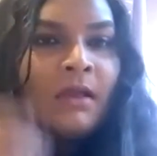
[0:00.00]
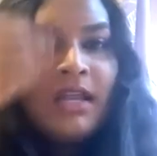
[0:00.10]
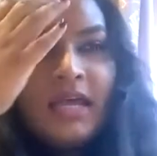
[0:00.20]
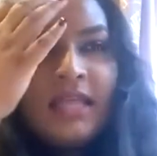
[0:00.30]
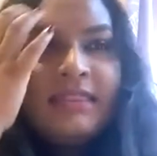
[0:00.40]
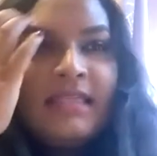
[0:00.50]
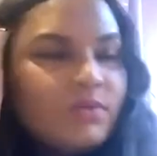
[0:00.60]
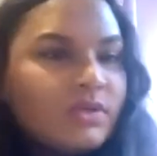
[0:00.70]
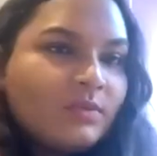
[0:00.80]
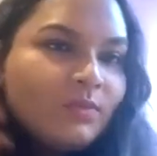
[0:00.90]
and that
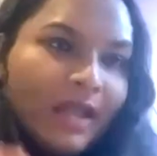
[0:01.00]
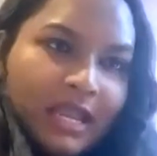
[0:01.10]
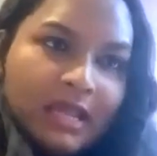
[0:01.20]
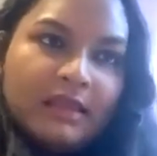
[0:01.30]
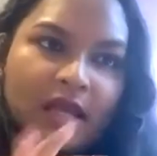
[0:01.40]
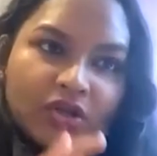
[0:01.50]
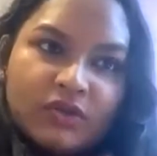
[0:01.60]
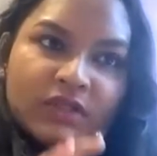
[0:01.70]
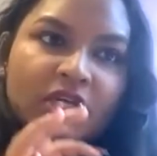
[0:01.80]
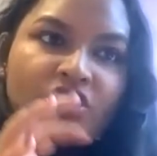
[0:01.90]
was a way that I
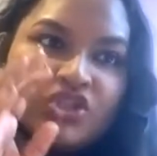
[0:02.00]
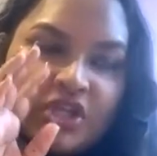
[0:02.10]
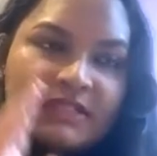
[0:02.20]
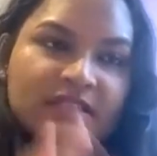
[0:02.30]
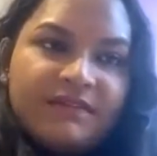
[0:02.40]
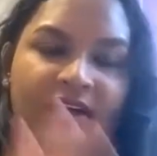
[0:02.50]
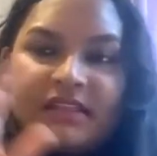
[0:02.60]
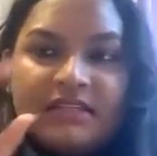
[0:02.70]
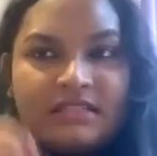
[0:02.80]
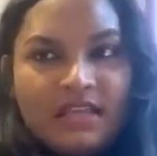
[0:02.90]
could justify
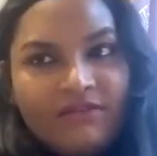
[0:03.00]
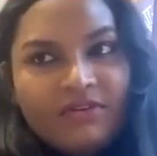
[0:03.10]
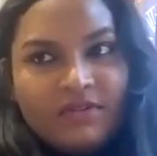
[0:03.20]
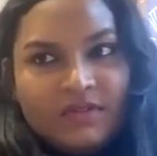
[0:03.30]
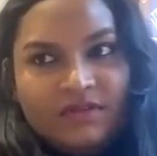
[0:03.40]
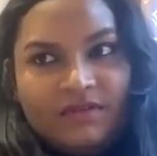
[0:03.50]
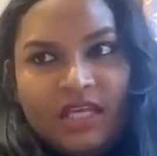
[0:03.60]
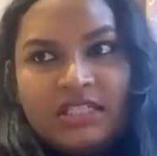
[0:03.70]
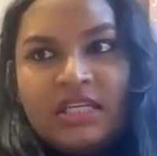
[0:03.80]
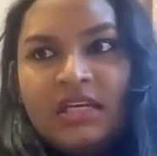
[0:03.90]
the severance of
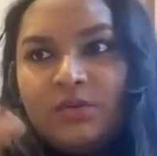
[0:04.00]
it,